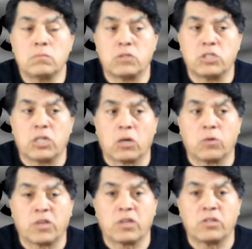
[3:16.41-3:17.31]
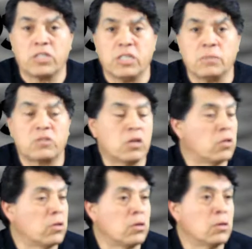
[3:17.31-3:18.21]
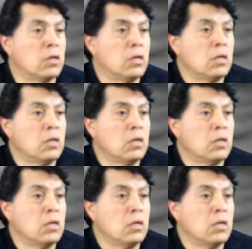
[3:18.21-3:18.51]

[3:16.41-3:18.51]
share with other teams, other